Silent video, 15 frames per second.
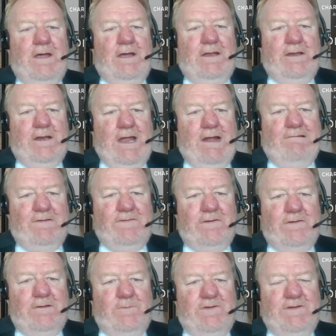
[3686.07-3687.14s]
under current
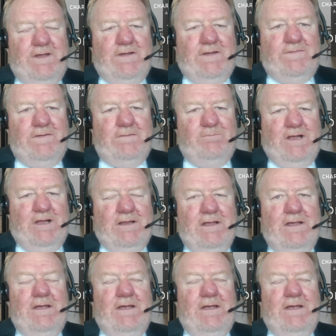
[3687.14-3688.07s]
circumstances, but